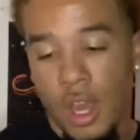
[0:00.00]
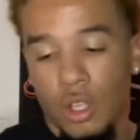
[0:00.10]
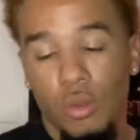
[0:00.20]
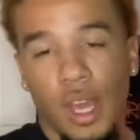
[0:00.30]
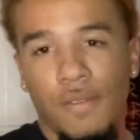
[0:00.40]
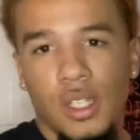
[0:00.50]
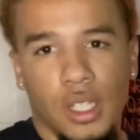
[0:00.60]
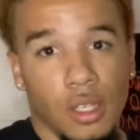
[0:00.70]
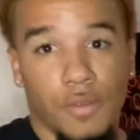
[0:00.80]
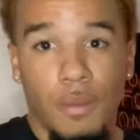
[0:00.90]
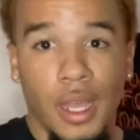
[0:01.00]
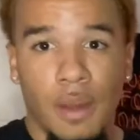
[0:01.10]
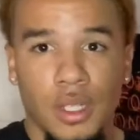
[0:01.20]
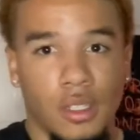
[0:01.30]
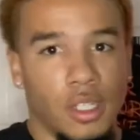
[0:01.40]
2K VC. For my
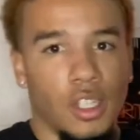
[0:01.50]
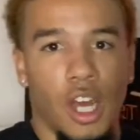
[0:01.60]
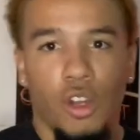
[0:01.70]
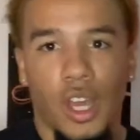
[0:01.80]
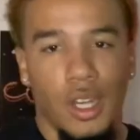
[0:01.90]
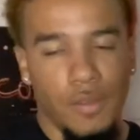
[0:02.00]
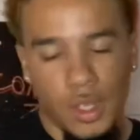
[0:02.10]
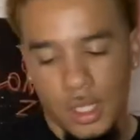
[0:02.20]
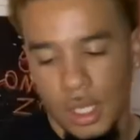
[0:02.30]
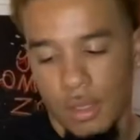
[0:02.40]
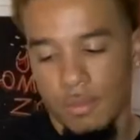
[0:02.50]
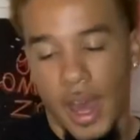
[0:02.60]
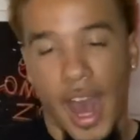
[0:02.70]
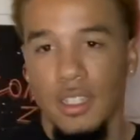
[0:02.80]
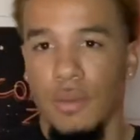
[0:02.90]
gamers out there, y'all know y'all need VC.
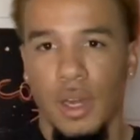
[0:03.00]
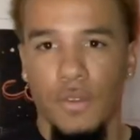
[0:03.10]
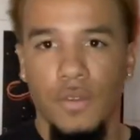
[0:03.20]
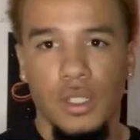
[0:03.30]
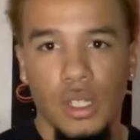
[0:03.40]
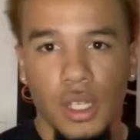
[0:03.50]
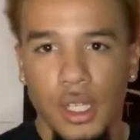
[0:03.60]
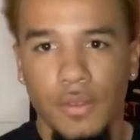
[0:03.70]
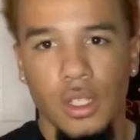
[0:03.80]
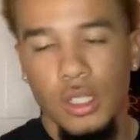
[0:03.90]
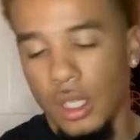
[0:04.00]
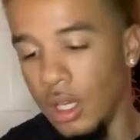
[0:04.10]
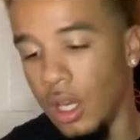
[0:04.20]
Ask somebody for VC, get VC.